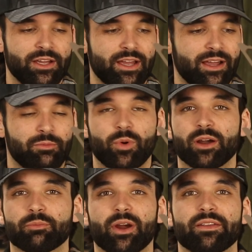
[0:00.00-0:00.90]

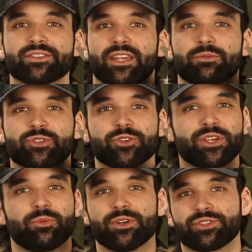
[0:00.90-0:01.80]
wearing probably the same shirt as
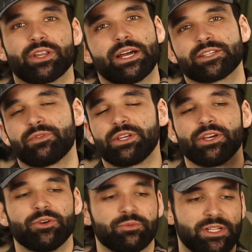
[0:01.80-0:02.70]
I was the last
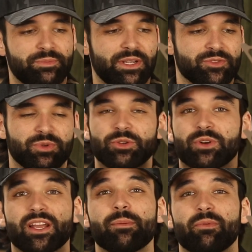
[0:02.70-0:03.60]
video. That's because we're
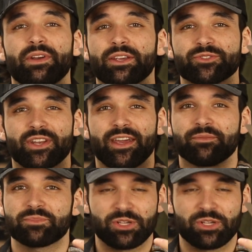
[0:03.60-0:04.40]
doing a couple videos today.